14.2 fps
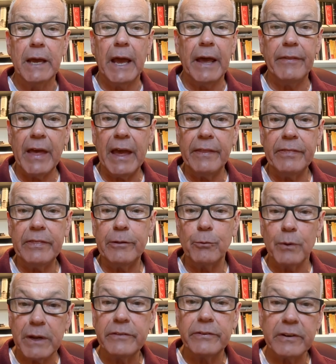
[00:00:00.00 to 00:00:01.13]
And the
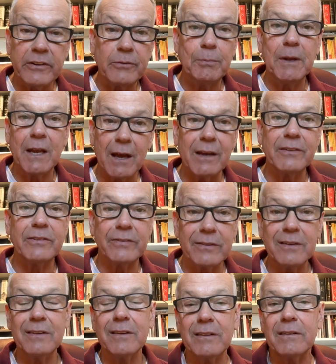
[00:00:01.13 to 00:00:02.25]
reason is because
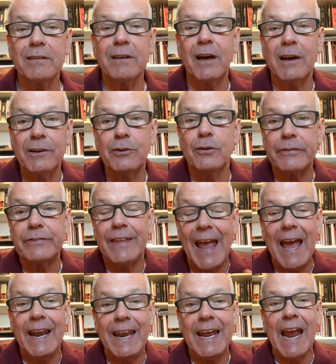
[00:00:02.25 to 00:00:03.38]

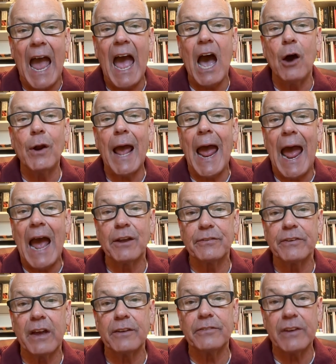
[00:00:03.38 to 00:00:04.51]
understanding how to
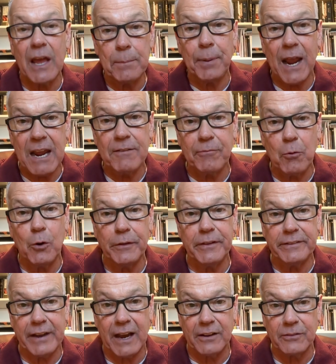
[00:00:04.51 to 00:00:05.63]
access and pay for the
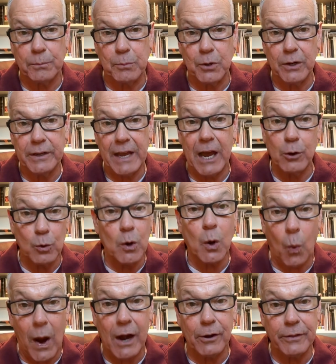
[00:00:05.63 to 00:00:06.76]
textbook, how to
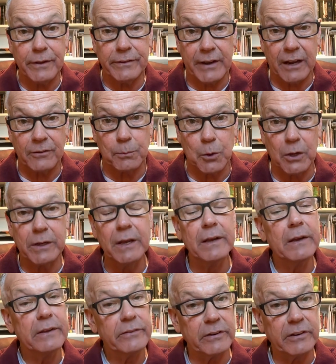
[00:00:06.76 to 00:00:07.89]
acquire the textbook,
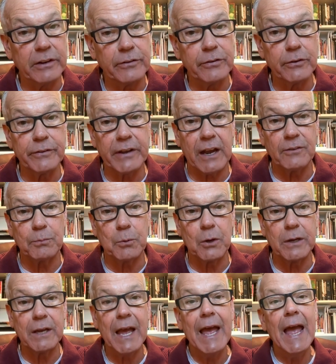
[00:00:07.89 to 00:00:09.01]
it's a digital
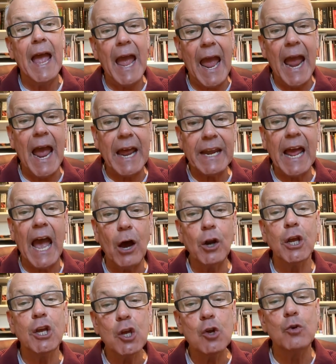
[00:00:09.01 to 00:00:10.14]
textbook, and how to
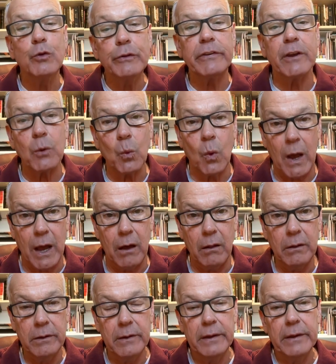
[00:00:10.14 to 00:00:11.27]
use it
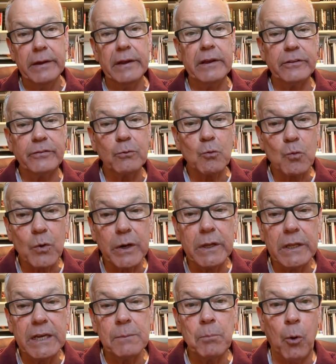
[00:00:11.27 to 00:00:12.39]
well is
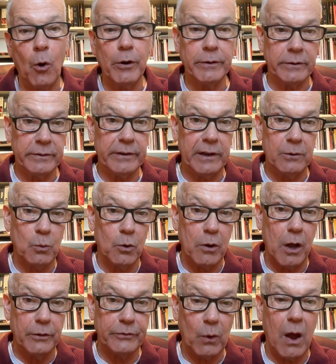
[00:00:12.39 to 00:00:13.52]
really important. And we're
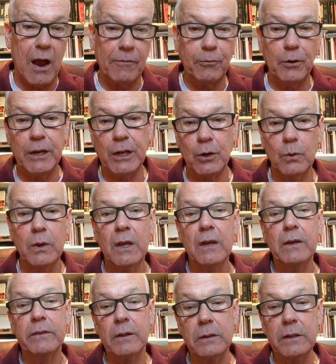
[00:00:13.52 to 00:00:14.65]
also offering you
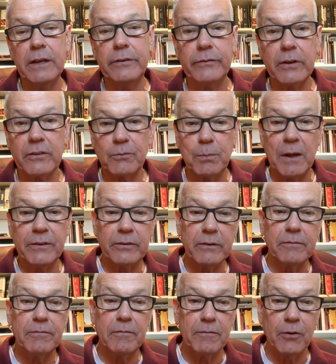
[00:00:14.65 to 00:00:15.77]
the least
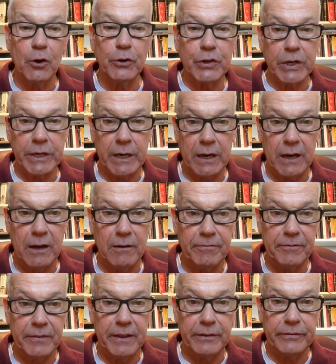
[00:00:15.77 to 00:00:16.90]
expensive version of
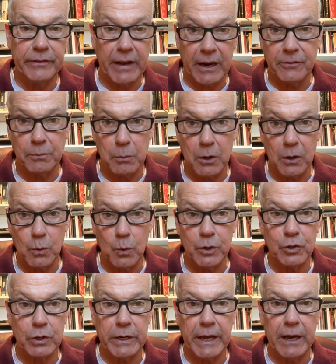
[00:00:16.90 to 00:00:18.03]
this textbook, which
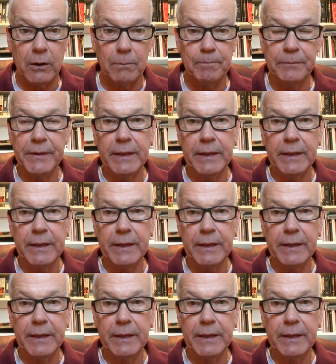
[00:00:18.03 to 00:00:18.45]
should help.